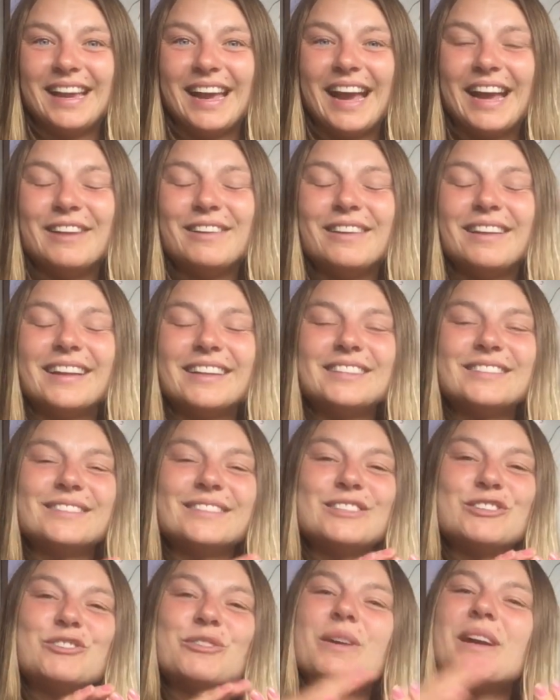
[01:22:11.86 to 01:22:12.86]
and you get to
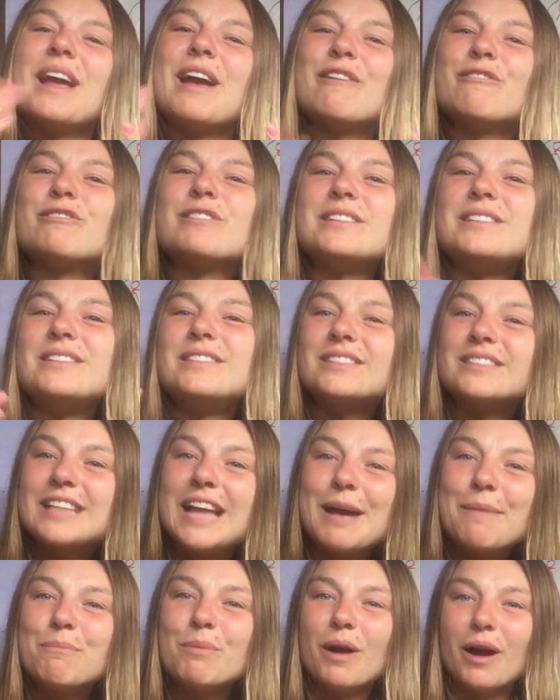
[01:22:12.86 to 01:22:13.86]
enjoy every
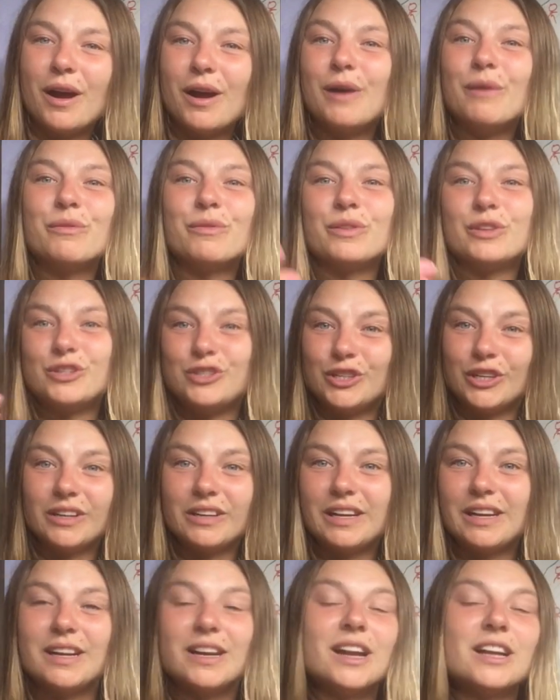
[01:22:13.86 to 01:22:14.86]
step of the
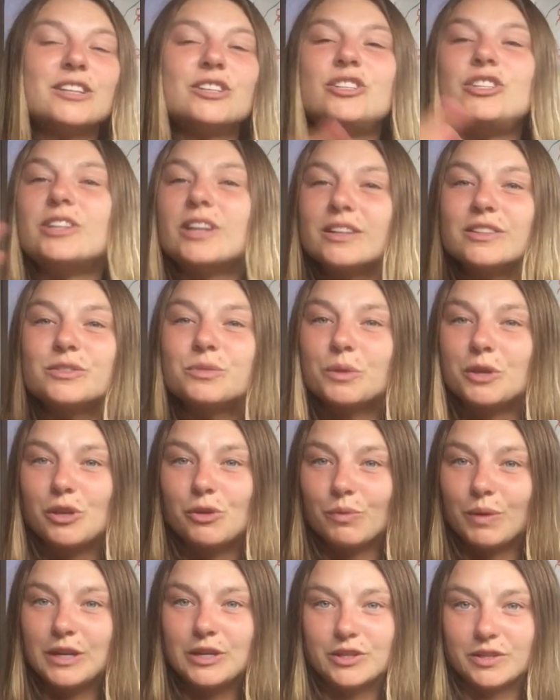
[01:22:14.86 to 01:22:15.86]
journey, not just when you
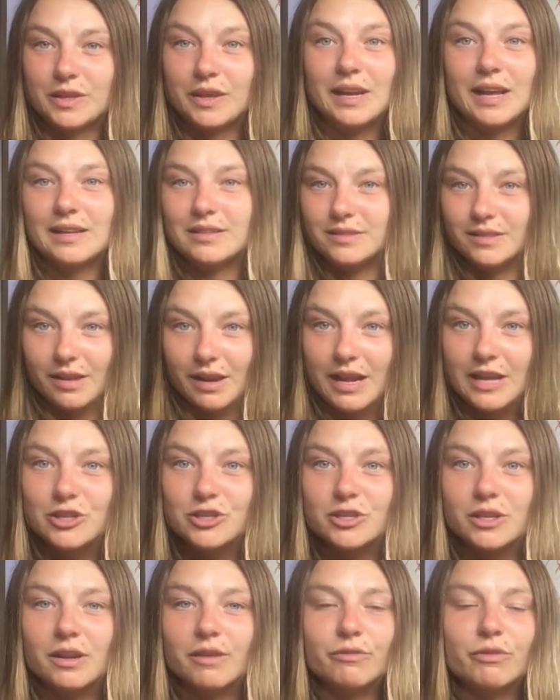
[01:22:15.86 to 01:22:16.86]
reach the
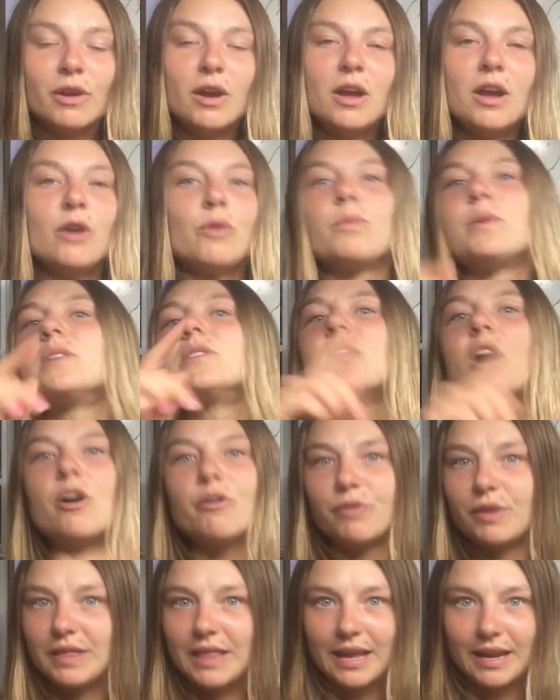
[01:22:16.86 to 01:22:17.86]
destination of
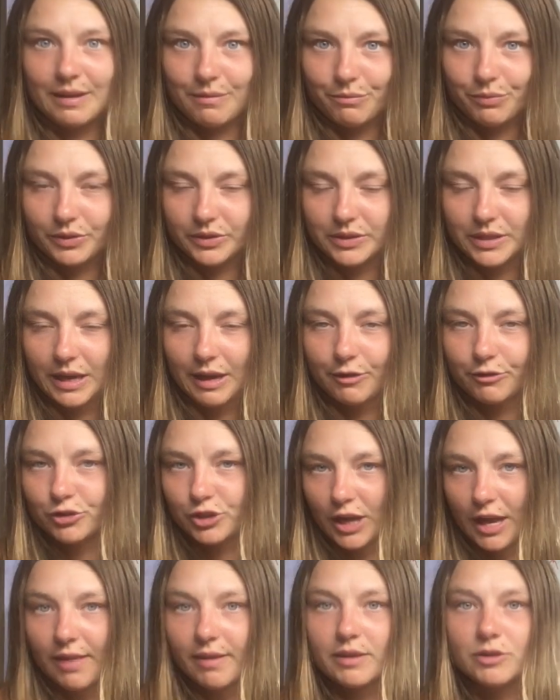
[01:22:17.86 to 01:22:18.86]
resolving that implicit health
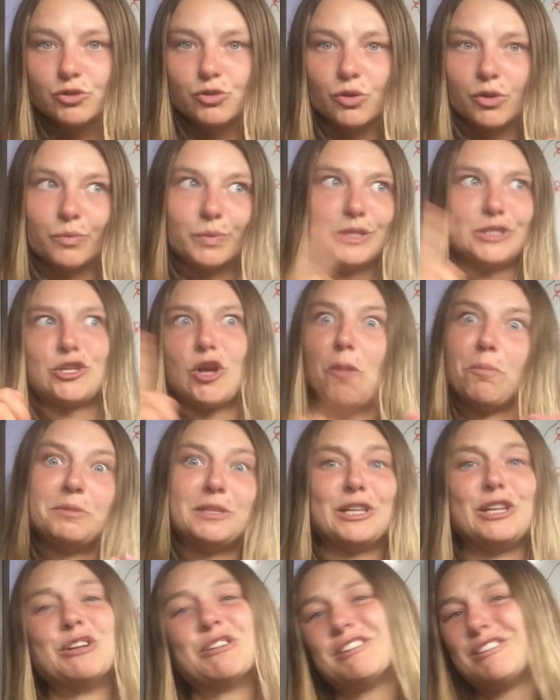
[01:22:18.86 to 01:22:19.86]
challenge or
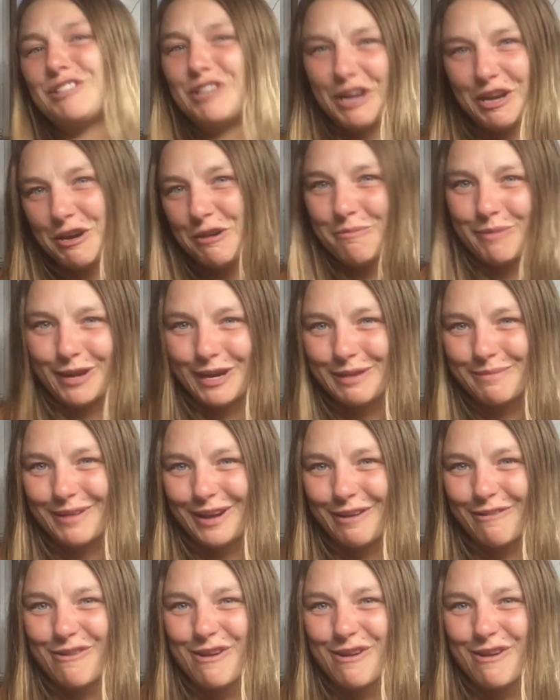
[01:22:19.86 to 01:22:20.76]
resculpting your entire body mind